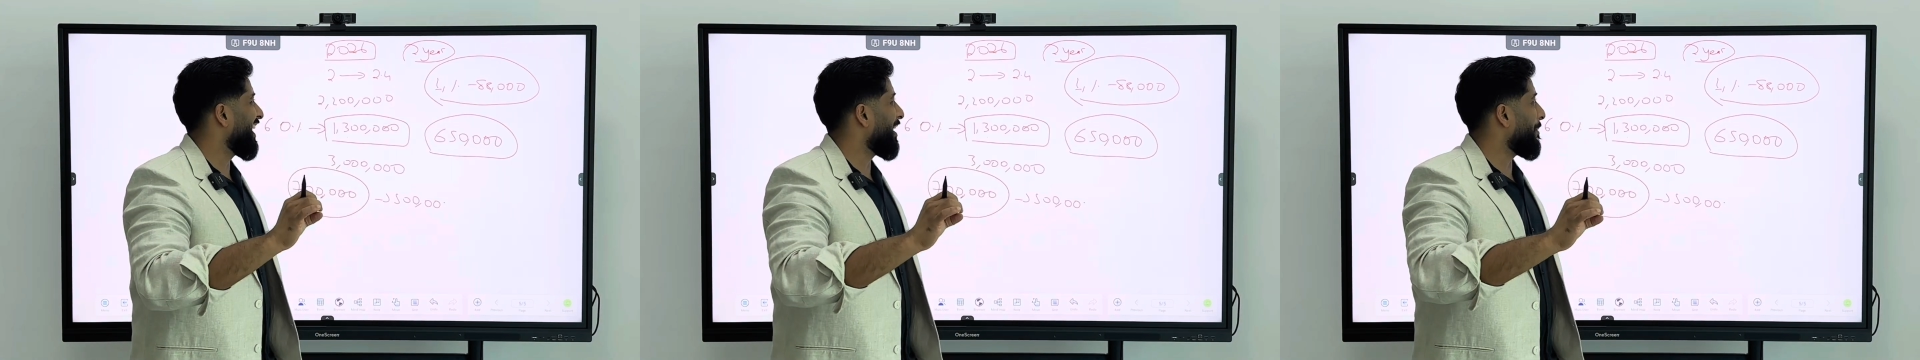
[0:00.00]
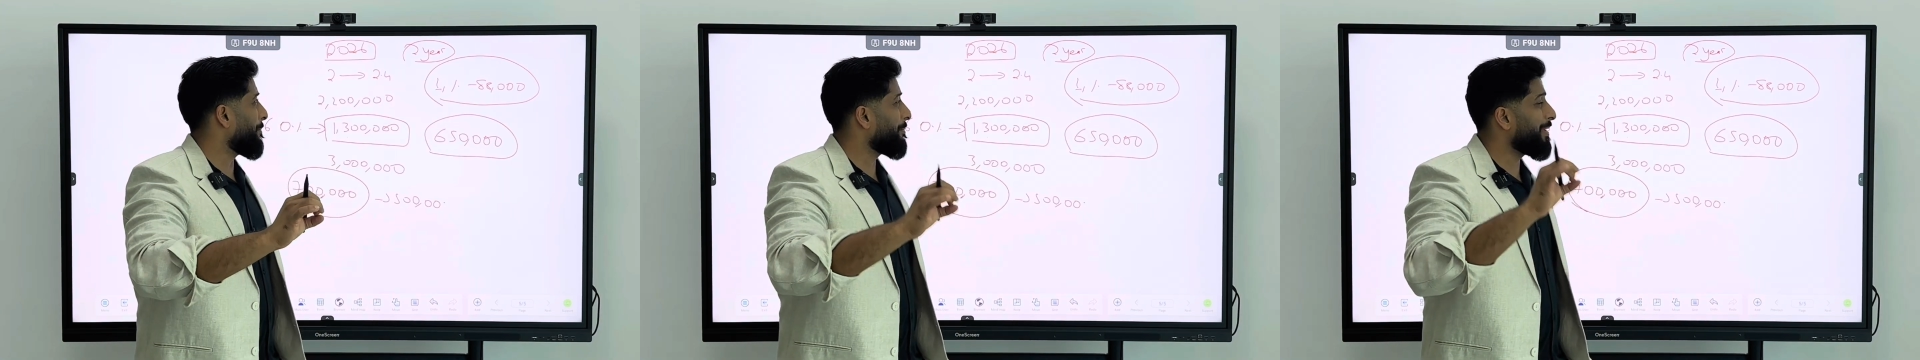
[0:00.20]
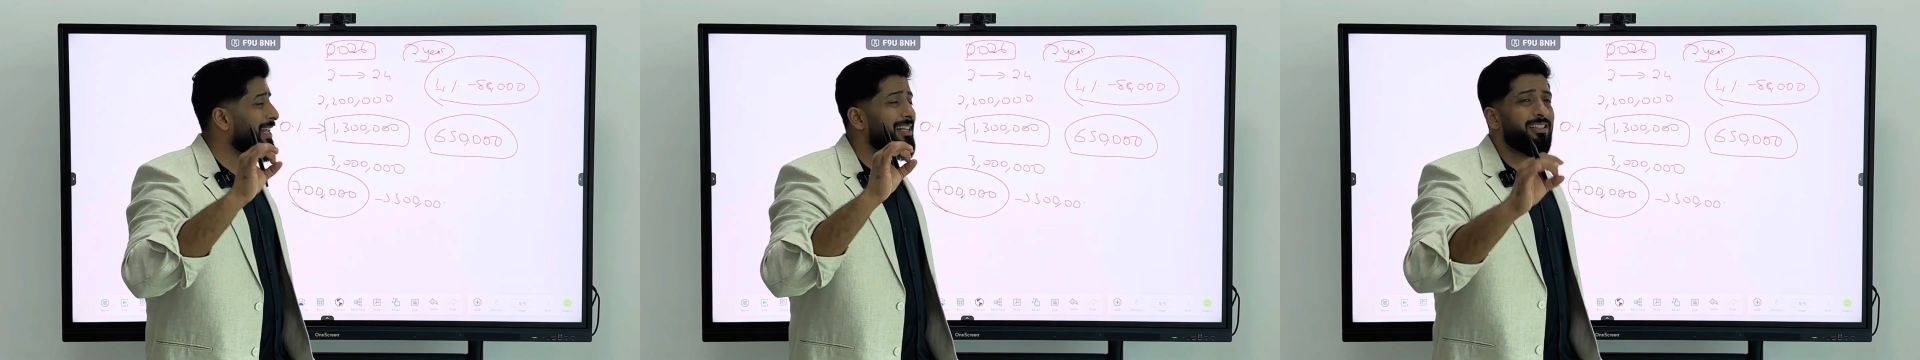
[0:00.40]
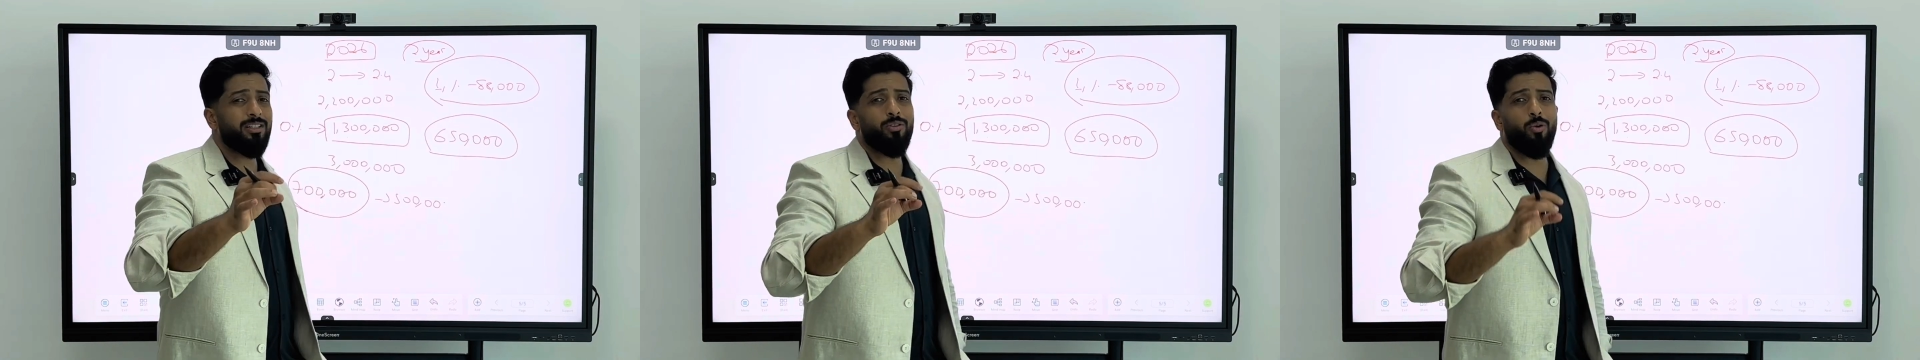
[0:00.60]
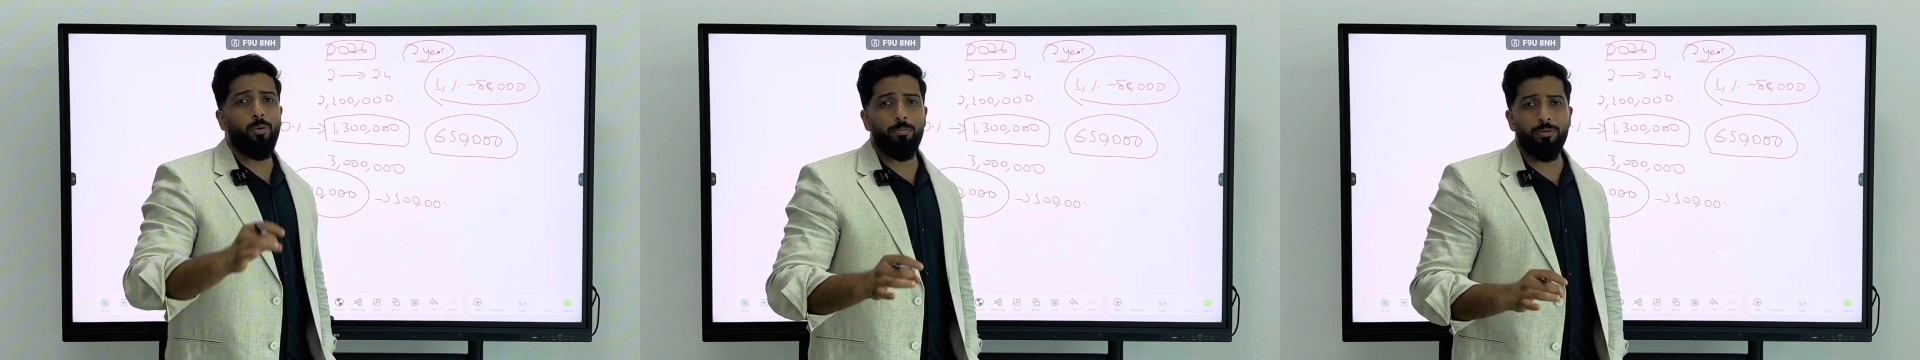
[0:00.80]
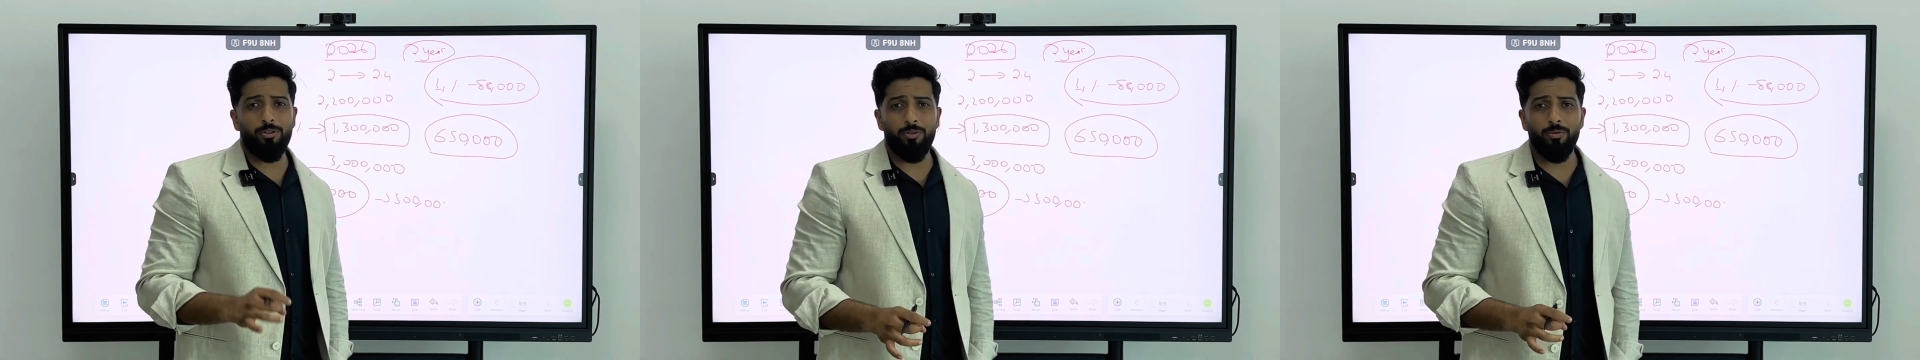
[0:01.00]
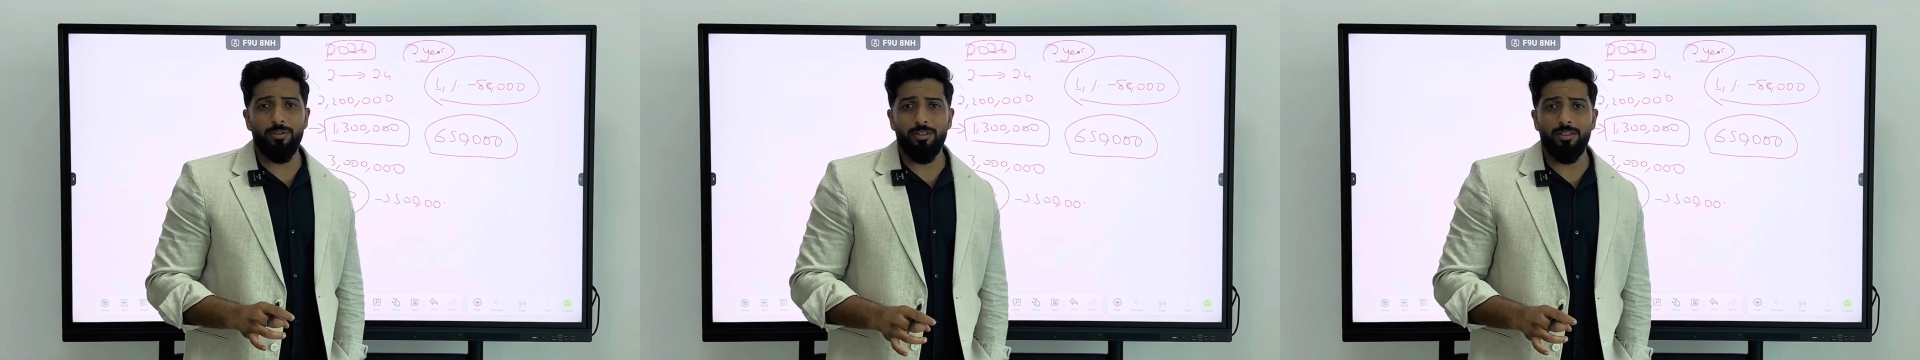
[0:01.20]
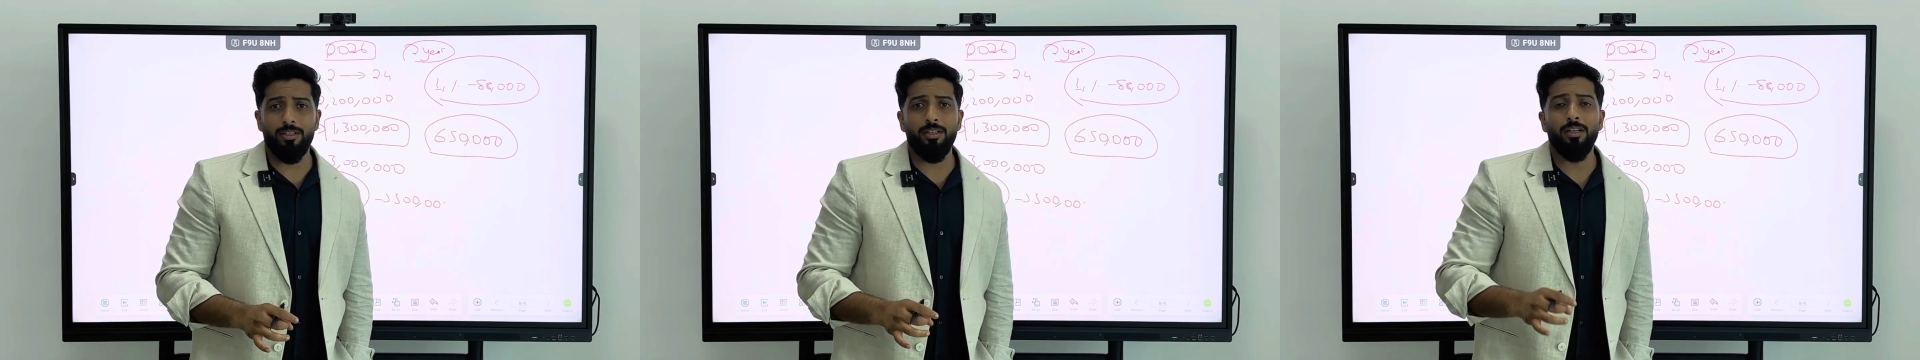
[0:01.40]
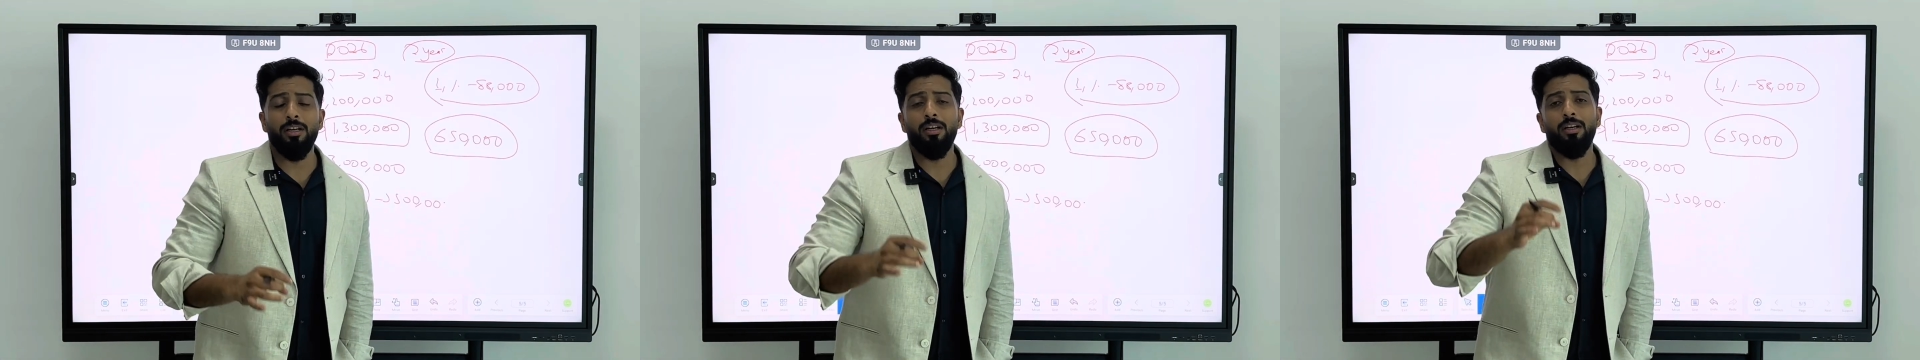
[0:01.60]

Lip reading: amazing opportunity.